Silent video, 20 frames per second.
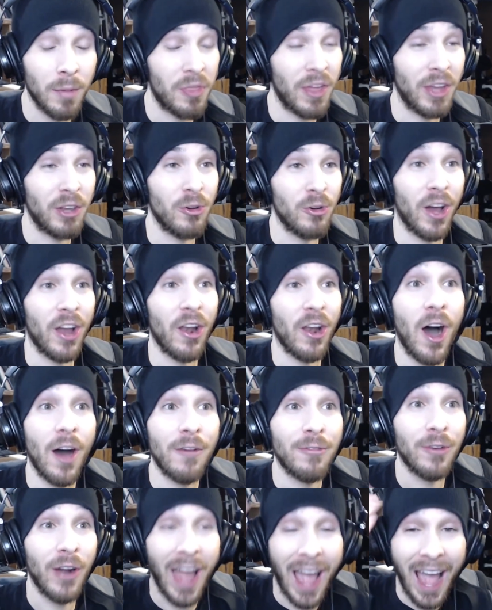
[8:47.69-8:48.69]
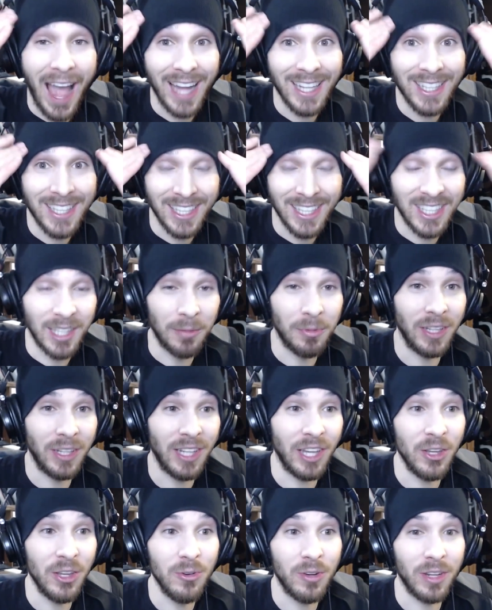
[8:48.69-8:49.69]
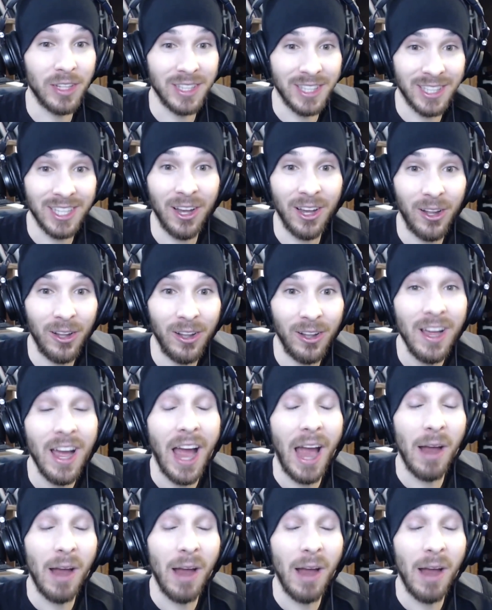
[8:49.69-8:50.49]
but they do not offer hats as something that you could sell.